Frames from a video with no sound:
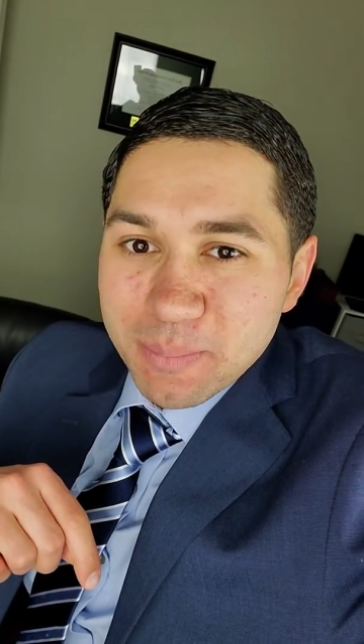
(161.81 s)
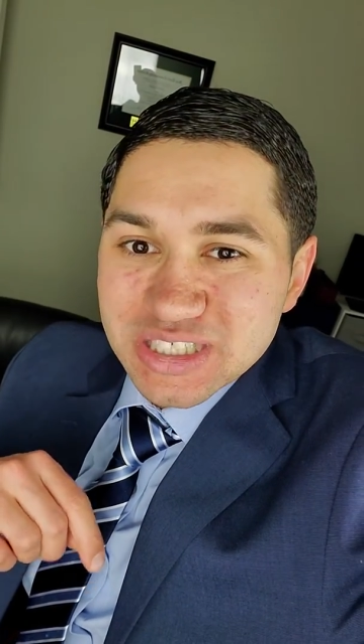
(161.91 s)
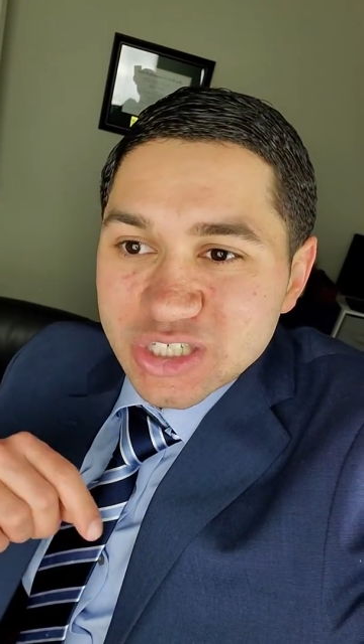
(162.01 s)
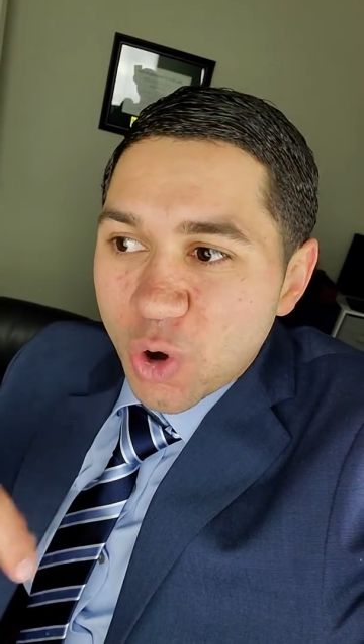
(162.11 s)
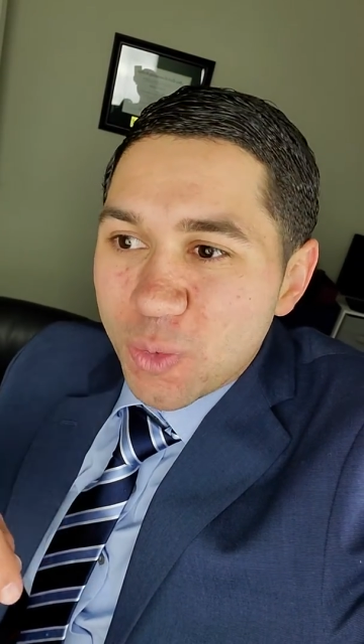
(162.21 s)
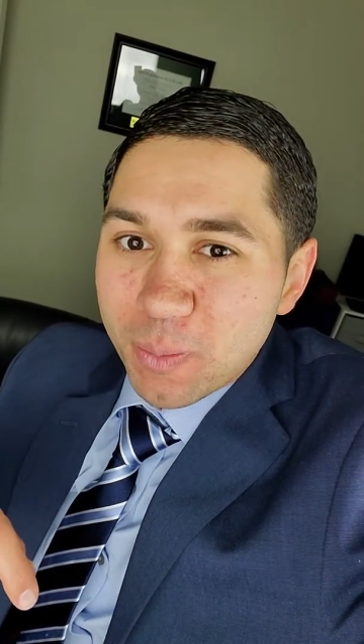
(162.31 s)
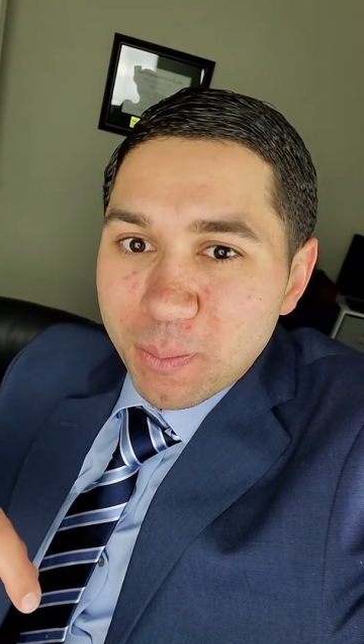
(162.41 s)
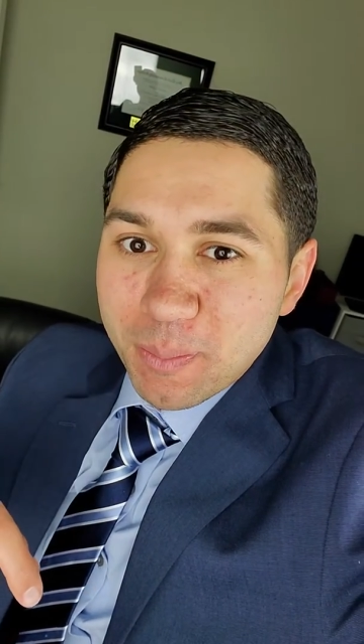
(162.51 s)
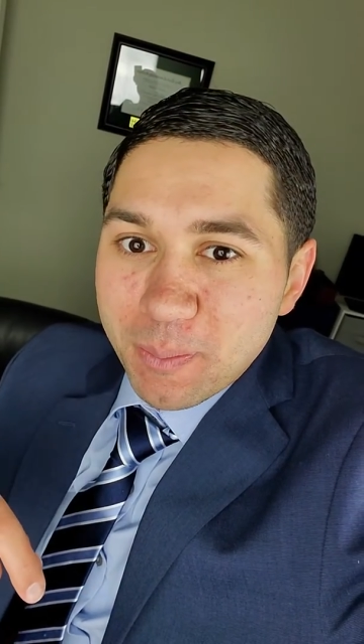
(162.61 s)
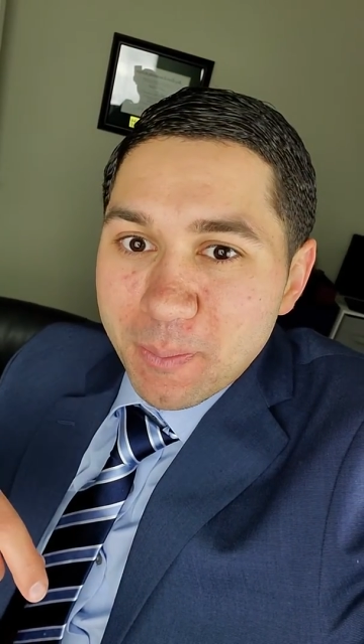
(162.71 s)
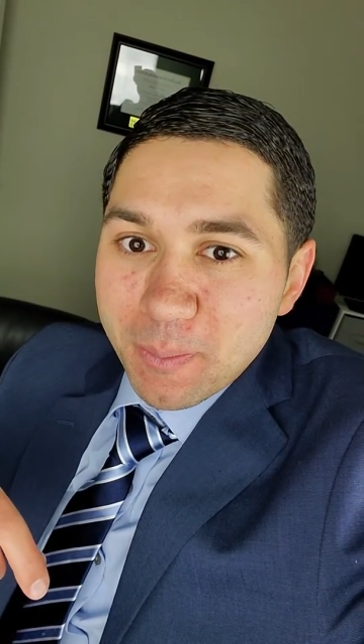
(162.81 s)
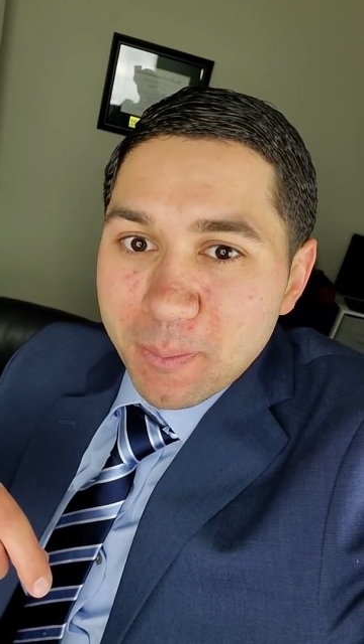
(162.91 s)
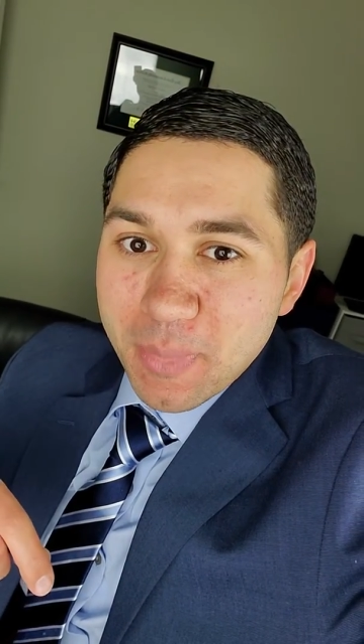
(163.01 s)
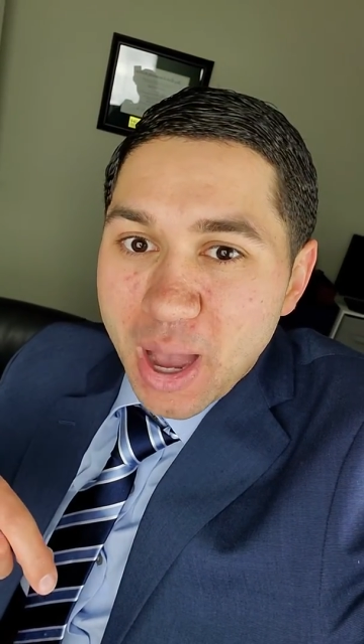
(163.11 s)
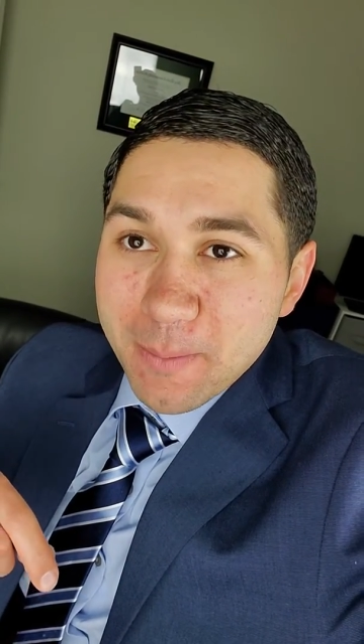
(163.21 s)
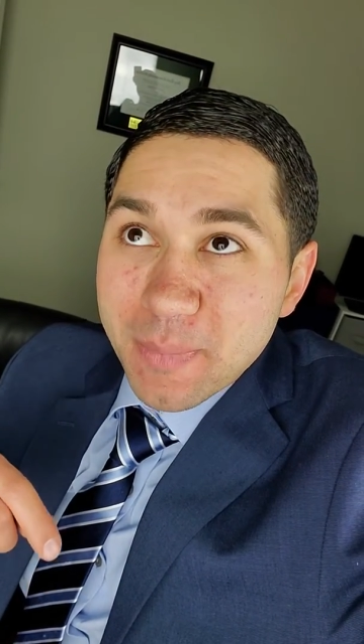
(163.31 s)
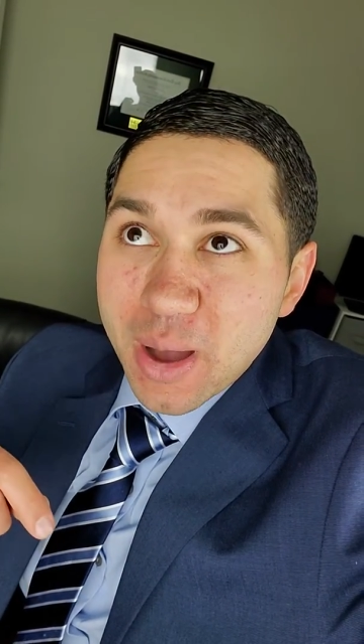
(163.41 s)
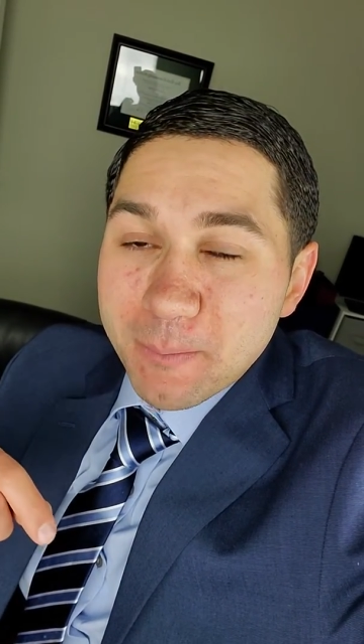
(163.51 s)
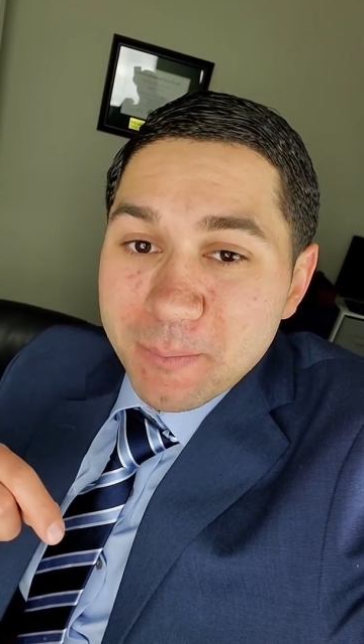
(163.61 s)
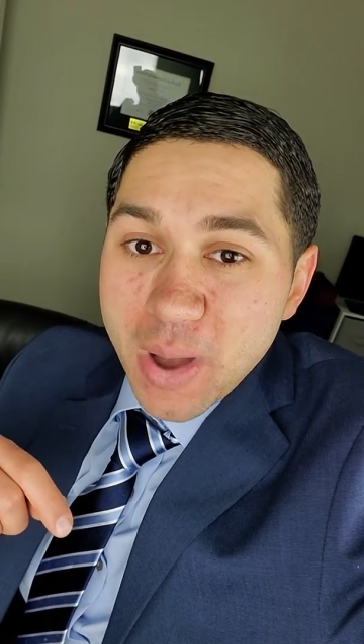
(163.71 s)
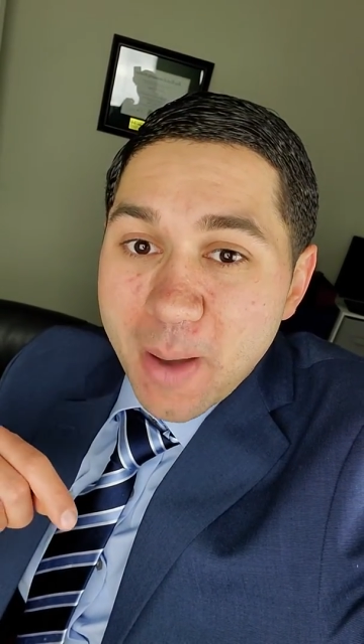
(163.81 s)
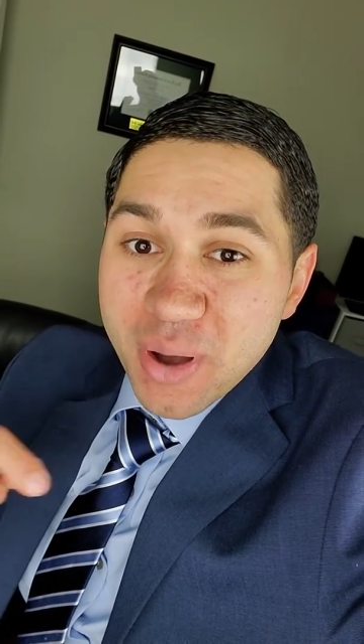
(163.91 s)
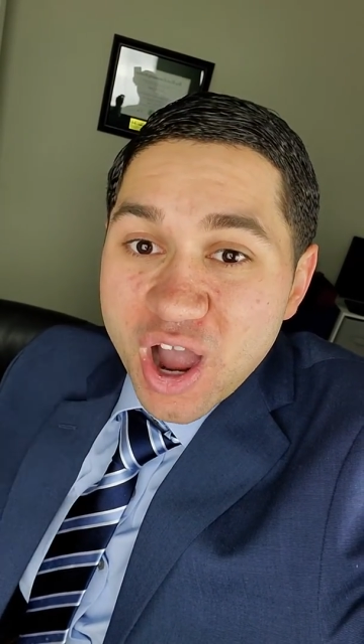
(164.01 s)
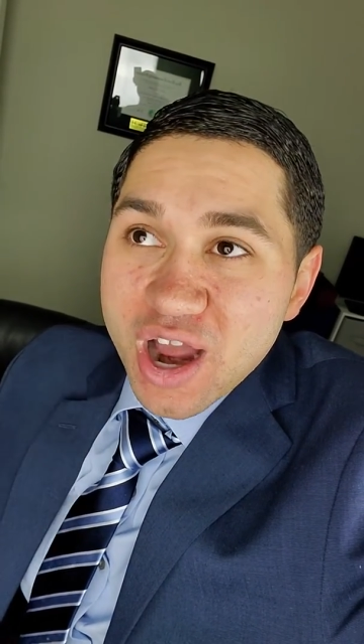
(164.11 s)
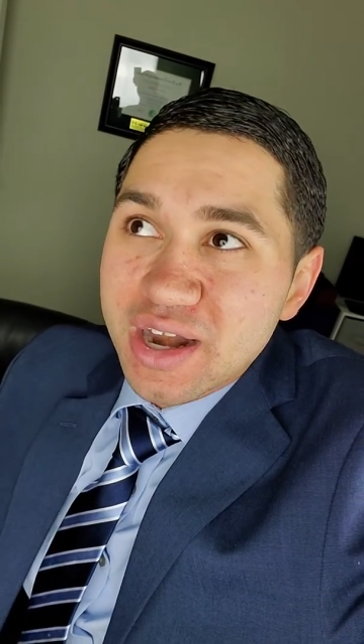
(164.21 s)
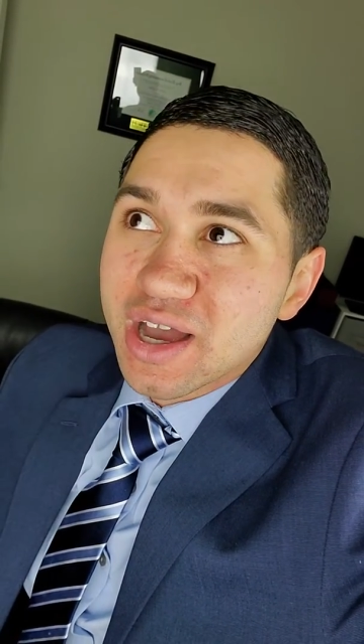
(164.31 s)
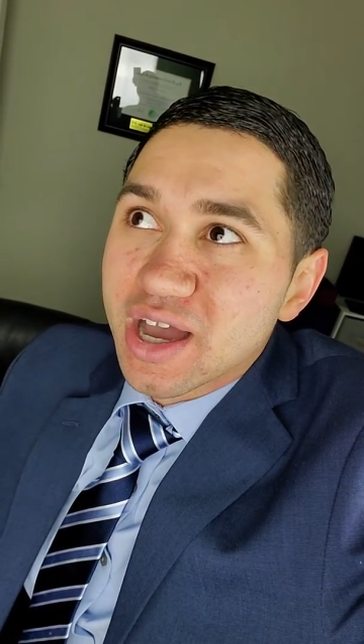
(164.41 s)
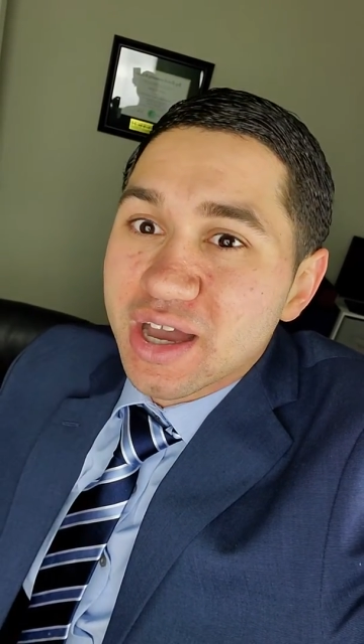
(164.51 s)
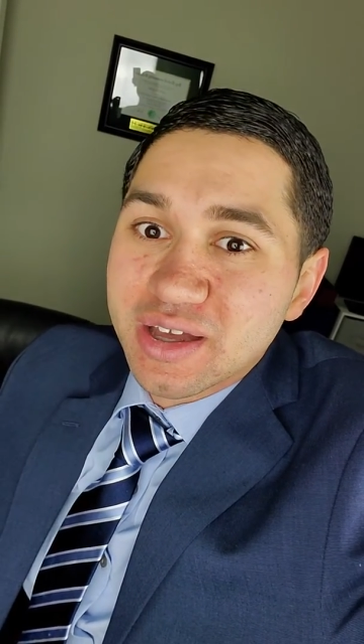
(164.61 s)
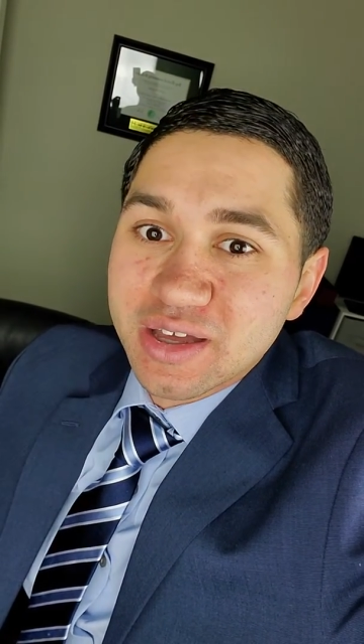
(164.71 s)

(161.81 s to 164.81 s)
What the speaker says: bestowed upon